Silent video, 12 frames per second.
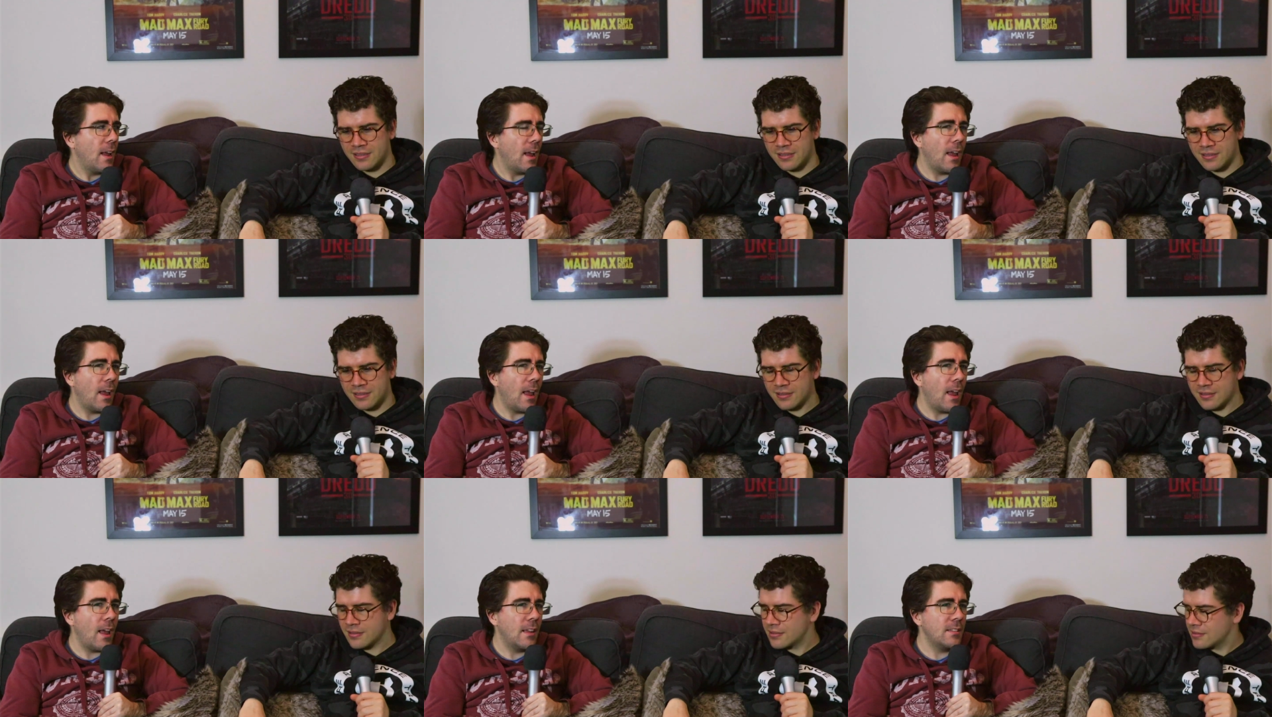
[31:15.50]

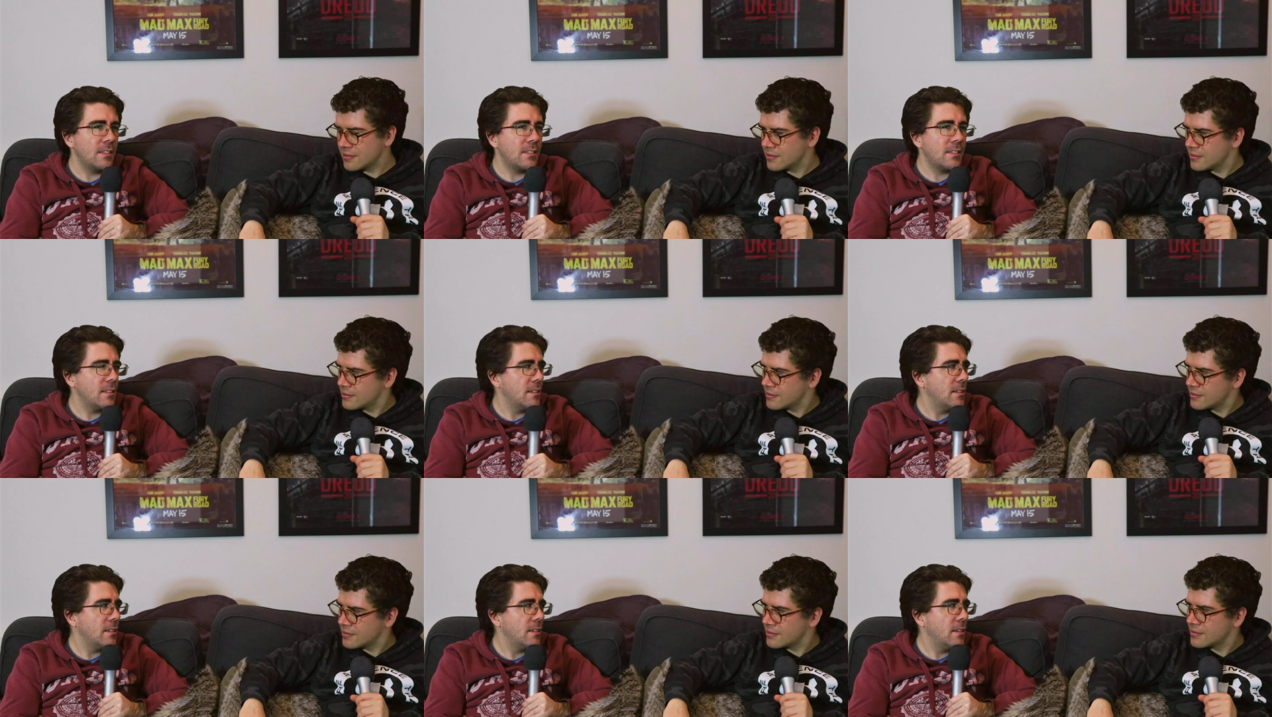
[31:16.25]
Speaker 1: And
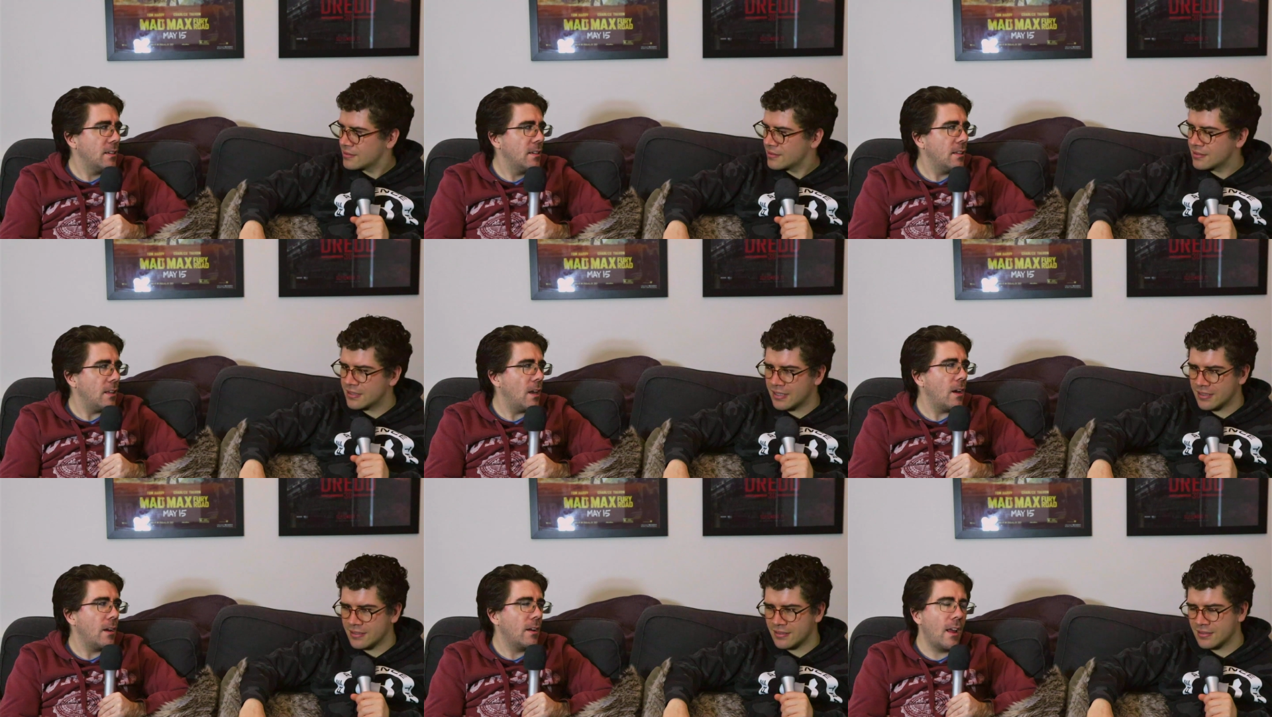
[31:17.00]
yeah.
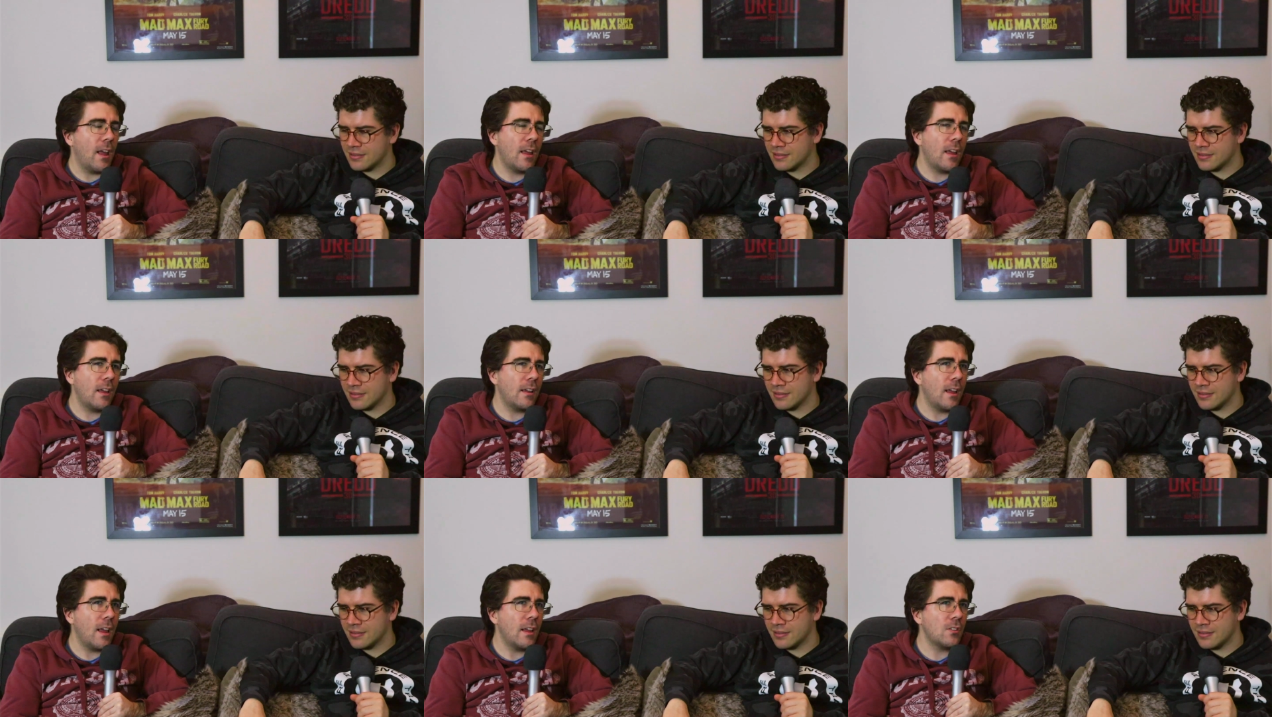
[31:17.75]
Uh, uh,
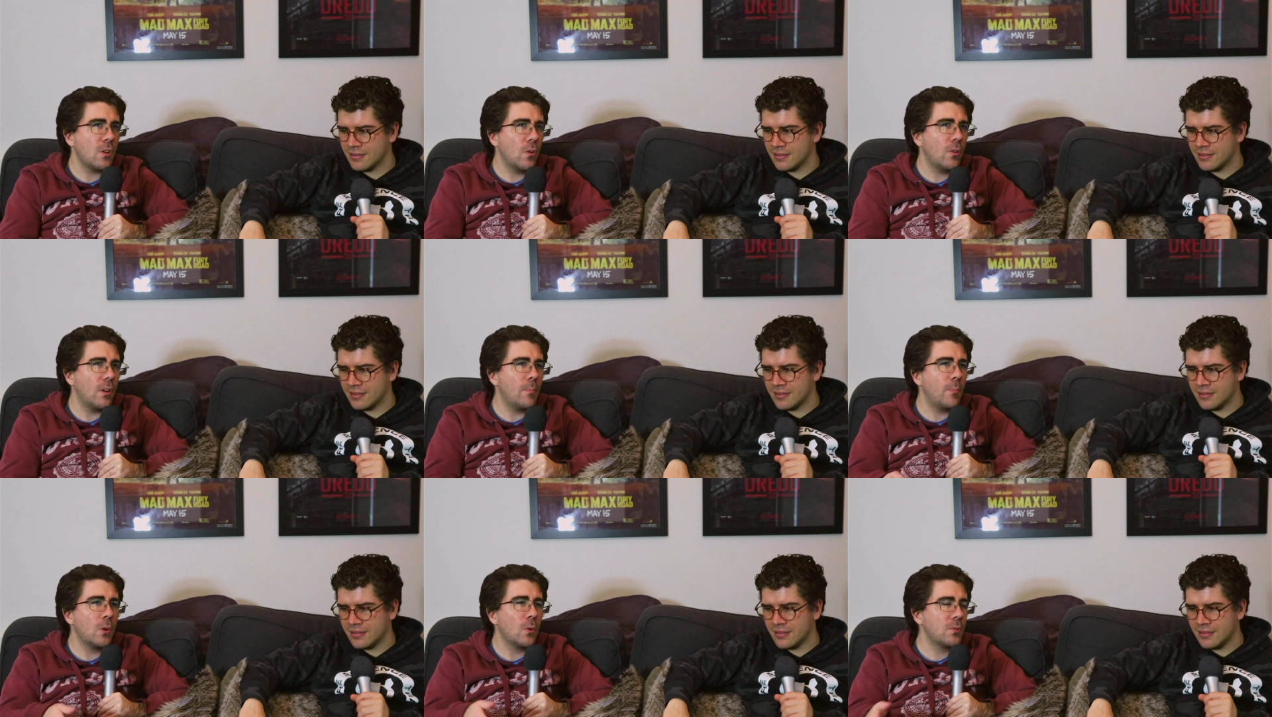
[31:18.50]
so it
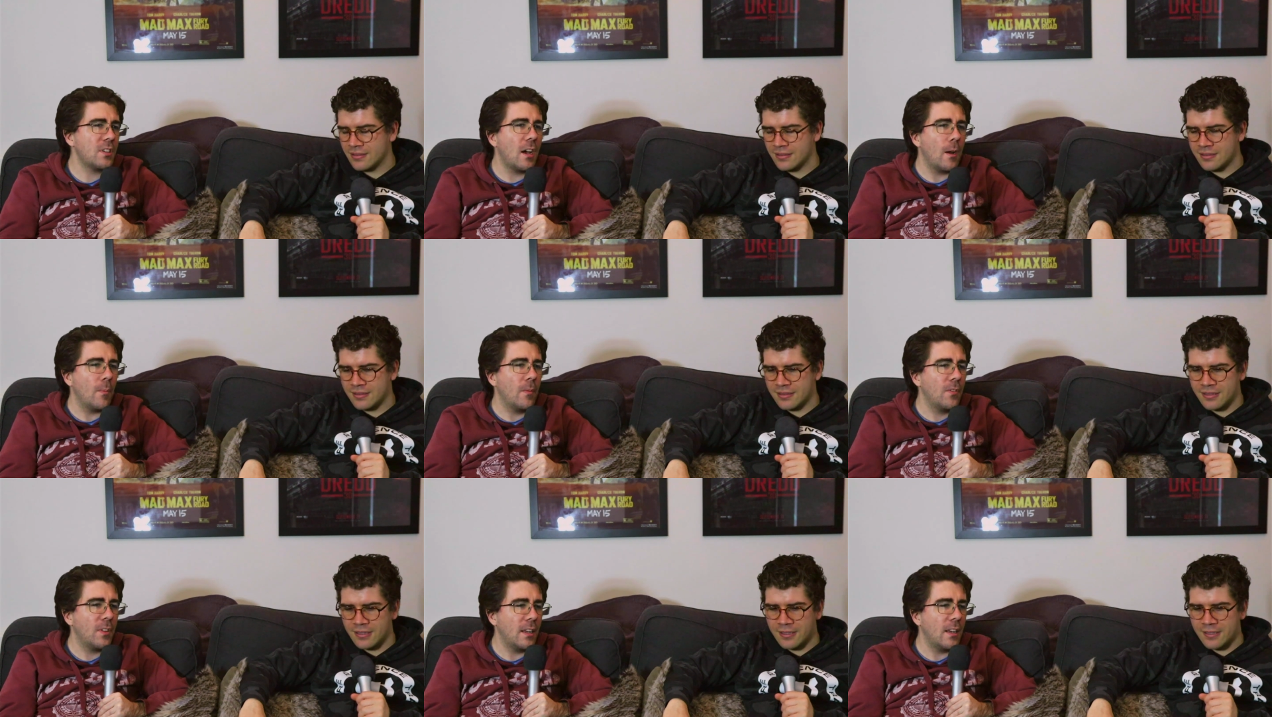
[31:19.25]
builds up
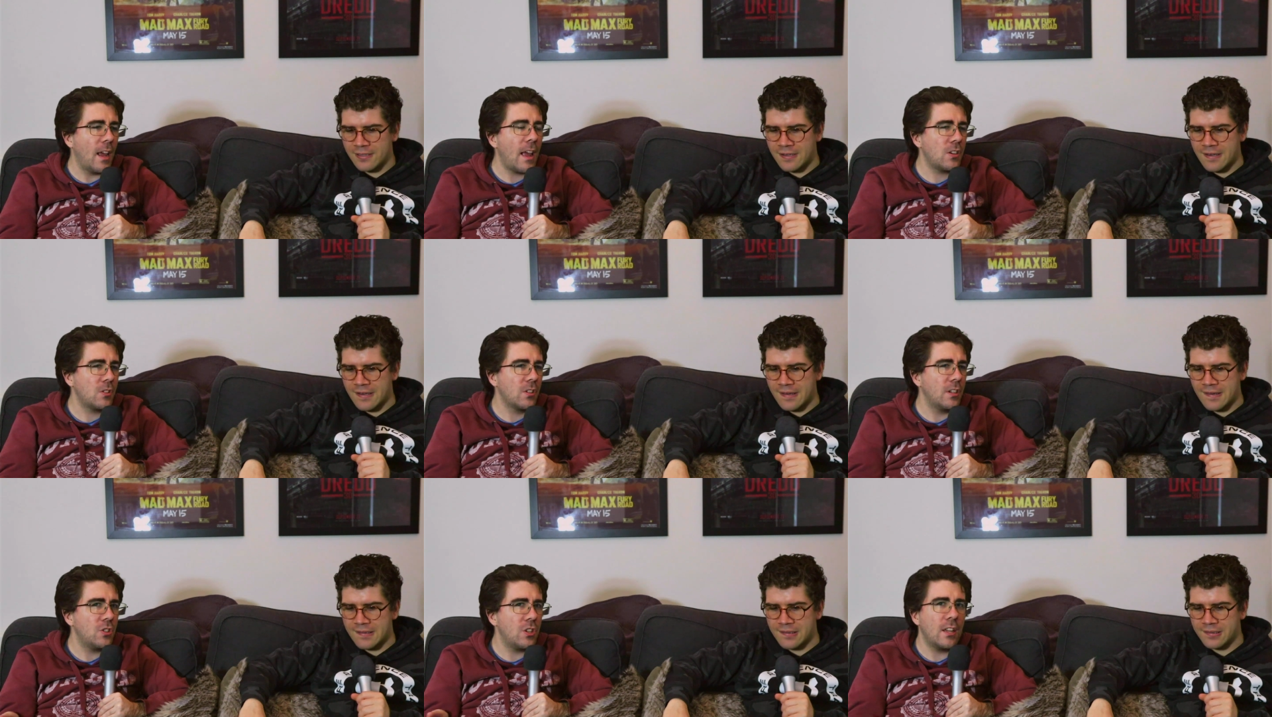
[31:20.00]
that actually
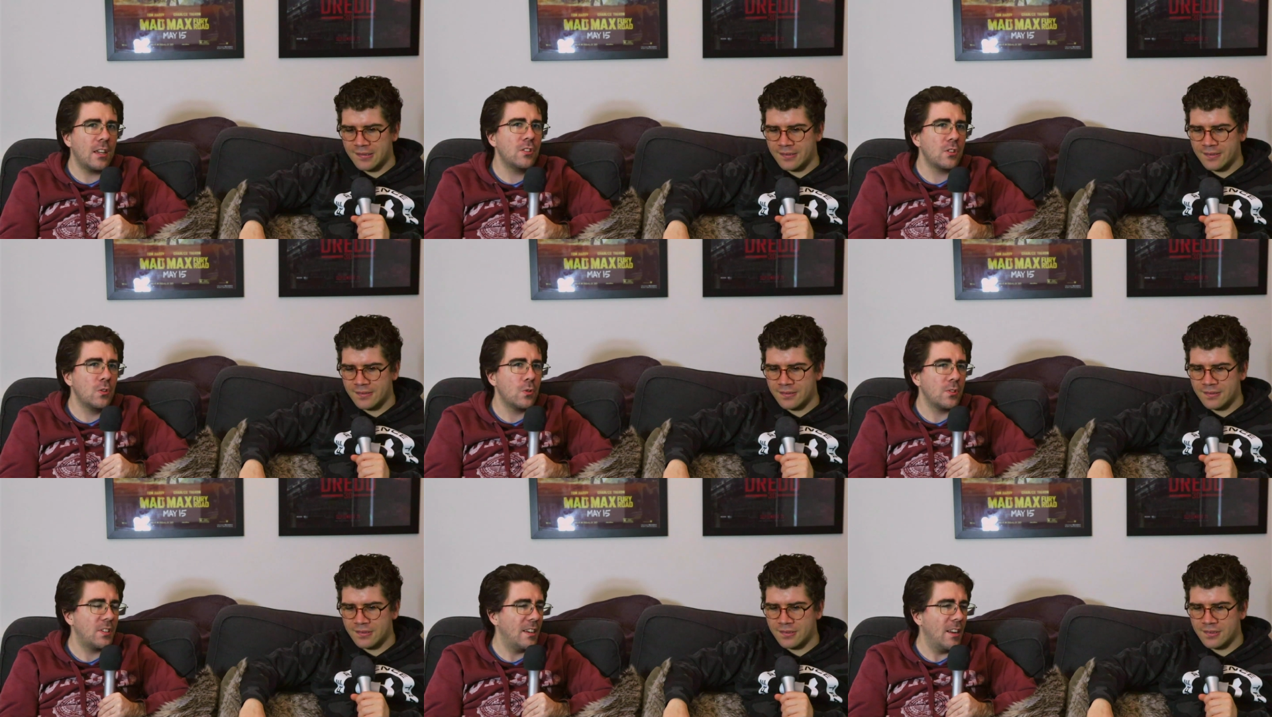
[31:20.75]
she is interested
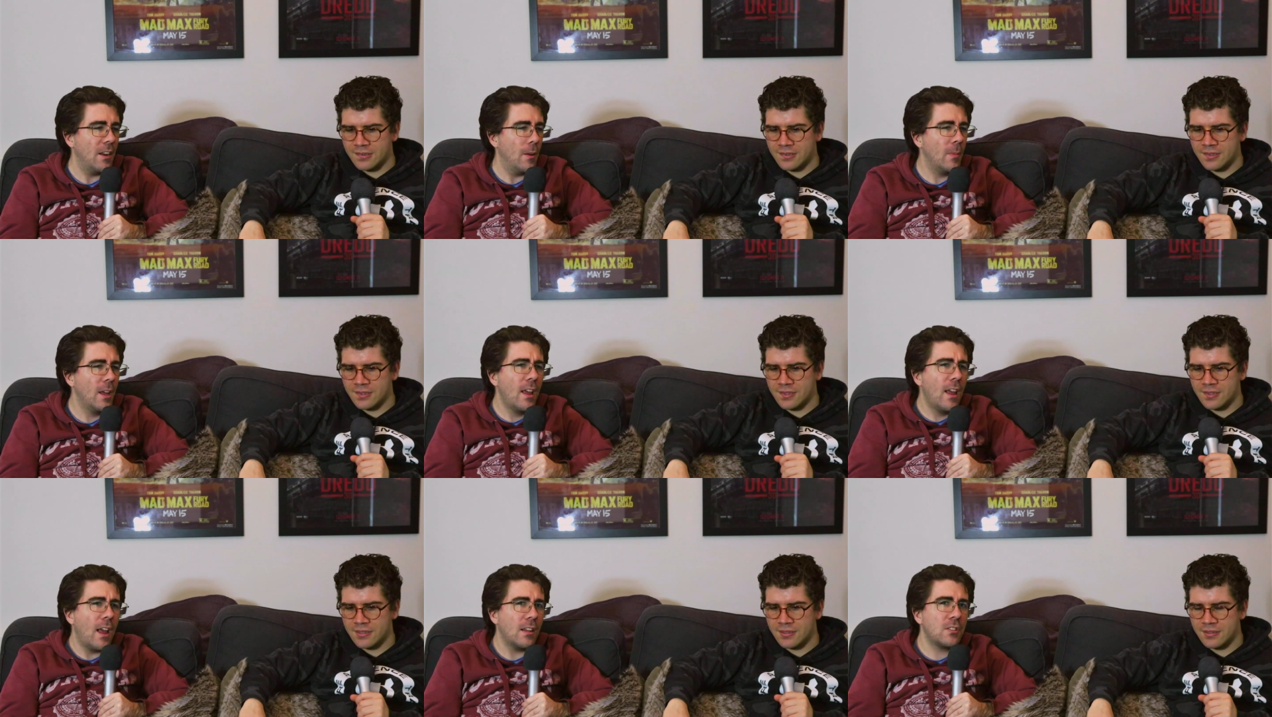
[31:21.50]
in him
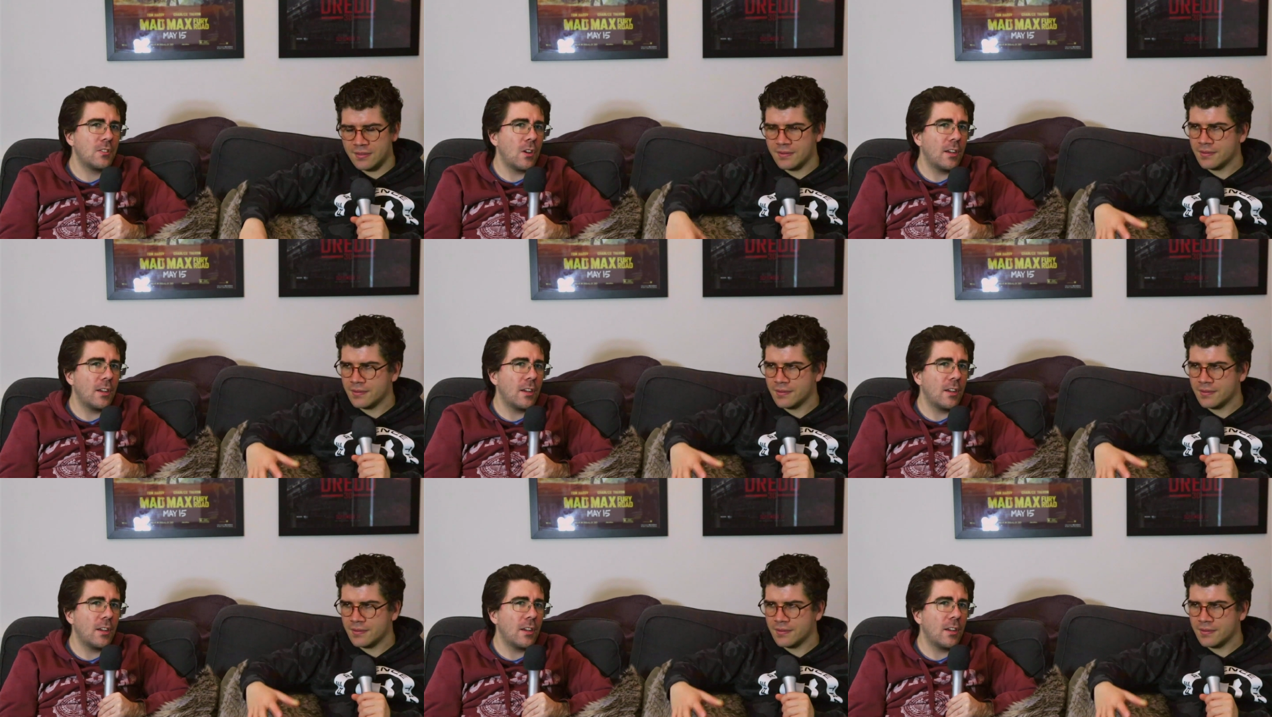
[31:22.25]
and starts